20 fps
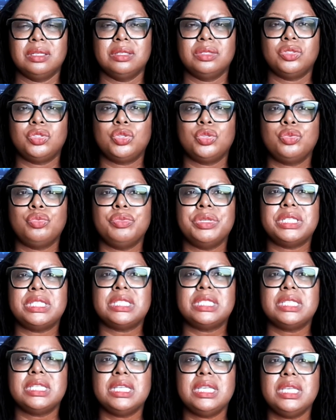to
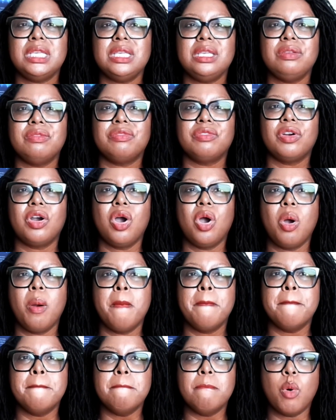receive
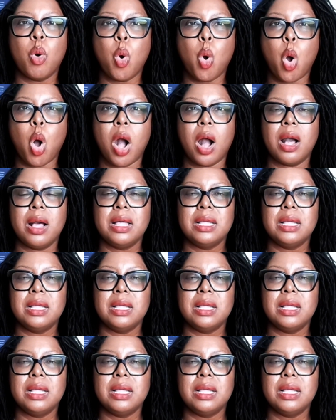more,